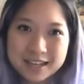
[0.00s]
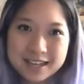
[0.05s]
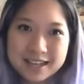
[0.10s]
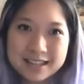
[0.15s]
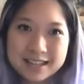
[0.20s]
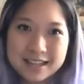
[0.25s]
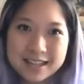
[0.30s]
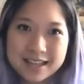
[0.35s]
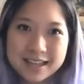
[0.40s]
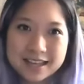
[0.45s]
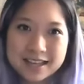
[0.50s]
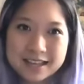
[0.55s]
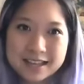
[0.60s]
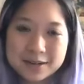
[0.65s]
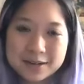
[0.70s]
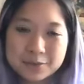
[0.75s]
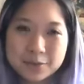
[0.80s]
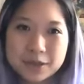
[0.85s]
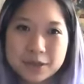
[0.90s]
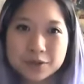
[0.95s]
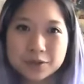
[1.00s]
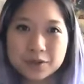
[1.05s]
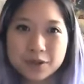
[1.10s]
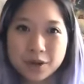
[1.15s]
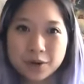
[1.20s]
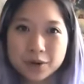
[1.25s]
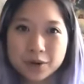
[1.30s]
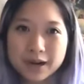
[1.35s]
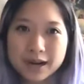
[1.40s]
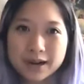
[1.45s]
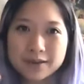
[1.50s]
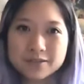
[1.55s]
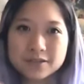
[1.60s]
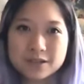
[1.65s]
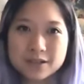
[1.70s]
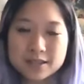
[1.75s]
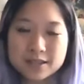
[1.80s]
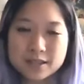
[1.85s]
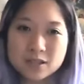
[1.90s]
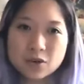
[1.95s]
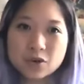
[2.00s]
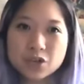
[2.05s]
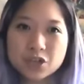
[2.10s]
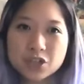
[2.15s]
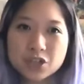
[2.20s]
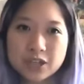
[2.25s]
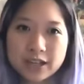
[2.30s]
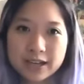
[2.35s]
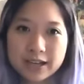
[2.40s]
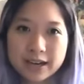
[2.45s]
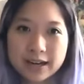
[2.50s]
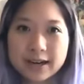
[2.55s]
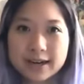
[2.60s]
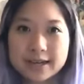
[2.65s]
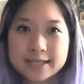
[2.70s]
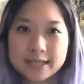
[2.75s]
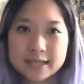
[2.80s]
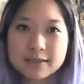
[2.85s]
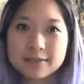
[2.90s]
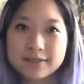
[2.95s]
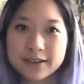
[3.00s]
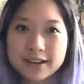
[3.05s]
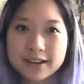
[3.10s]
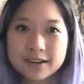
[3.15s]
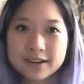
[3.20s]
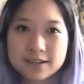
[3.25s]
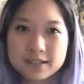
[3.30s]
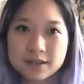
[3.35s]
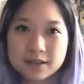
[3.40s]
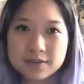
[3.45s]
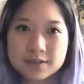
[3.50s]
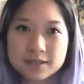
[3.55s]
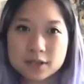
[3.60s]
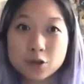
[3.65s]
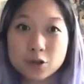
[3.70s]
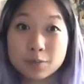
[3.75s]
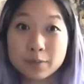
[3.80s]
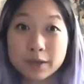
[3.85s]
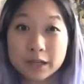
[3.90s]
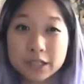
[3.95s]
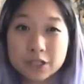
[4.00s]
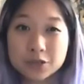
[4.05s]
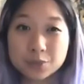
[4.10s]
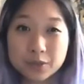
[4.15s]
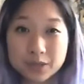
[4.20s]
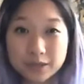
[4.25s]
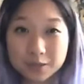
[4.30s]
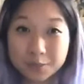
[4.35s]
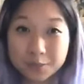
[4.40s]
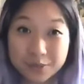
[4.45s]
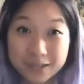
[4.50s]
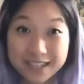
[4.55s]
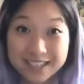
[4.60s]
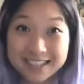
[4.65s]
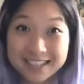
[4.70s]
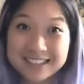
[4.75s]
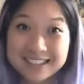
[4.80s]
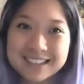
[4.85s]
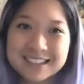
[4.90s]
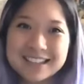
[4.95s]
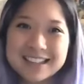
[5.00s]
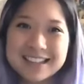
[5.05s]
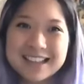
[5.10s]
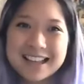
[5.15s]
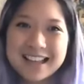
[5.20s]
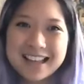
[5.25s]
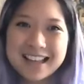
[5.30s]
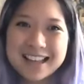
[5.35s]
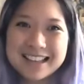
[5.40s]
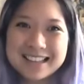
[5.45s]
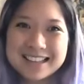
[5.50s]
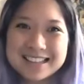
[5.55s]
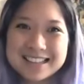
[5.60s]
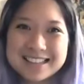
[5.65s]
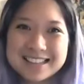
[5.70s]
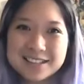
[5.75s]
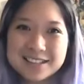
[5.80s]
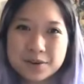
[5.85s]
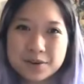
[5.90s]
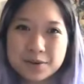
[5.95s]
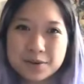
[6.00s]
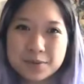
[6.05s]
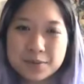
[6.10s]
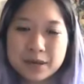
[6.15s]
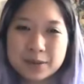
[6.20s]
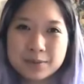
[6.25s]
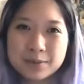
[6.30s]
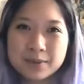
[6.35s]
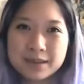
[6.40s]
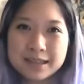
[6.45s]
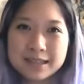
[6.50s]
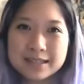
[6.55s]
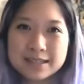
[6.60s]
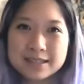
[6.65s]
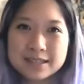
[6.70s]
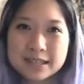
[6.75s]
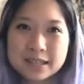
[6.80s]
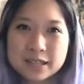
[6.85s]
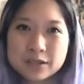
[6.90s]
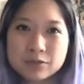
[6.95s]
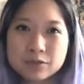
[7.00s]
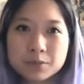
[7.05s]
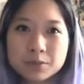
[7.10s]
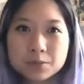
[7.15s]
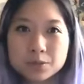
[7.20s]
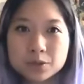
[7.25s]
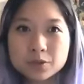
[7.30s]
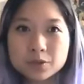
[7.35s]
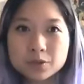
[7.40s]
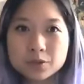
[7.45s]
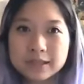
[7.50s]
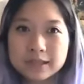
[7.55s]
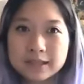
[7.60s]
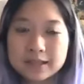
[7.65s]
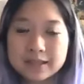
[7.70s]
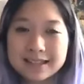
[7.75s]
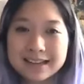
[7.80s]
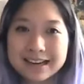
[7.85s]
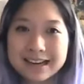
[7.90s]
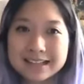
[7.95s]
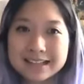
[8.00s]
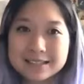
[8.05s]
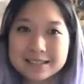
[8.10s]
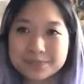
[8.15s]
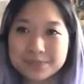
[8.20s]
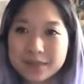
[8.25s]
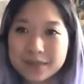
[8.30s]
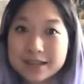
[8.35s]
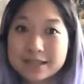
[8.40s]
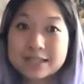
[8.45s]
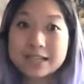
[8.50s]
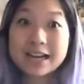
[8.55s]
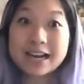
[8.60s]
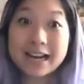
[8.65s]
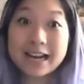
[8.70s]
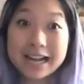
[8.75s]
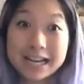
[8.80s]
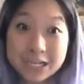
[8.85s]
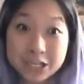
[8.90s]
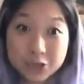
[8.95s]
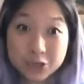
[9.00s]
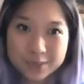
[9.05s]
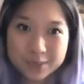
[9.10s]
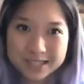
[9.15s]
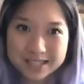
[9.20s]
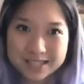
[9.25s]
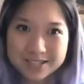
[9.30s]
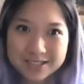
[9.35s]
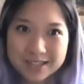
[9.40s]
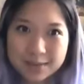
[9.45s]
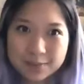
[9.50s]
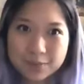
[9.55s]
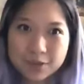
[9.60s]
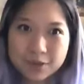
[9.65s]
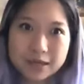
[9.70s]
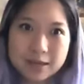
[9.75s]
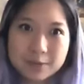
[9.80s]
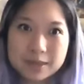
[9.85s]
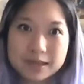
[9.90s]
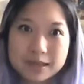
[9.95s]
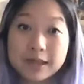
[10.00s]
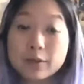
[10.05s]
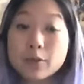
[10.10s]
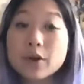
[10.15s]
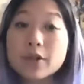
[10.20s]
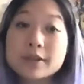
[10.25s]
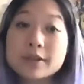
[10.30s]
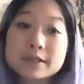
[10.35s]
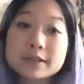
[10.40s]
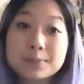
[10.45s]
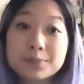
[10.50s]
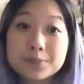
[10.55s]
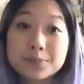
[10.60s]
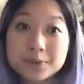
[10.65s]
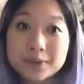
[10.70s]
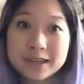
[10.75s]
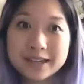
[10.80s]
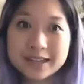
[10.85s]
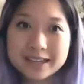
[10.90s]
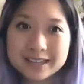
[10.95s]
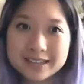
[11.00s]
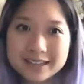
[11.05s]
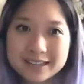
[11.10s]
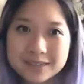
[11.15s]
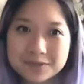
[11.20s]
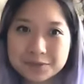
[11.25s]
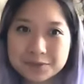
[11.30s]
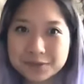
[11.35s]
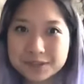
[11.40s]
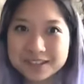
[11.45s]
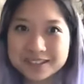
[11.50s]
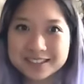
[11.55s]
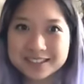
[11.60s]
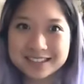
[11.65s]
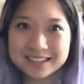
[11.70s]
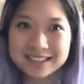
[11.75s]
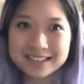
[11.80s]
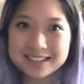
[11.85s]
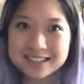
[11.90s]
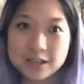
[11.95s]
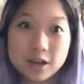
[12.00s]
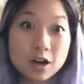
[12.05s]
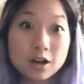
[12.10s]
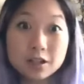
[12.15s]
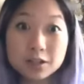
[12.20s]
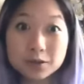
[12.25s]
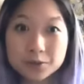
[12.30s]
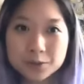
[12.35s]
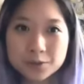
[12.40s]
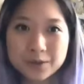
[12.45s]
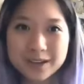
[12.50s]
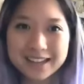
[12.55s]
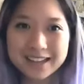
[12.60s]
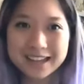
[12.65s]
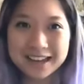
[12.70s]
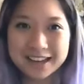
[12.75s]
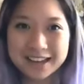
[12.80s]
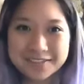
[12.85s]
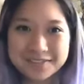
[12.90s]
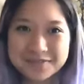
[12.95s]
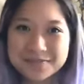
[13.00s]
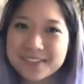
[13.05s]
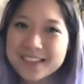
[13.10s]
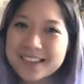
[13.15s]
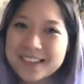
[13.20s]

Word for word: then we no longer have to associate and identify ourselves so much with the brain. And yeah. when we can start removing that attachment to that brain and being like well this brain really is all of who i am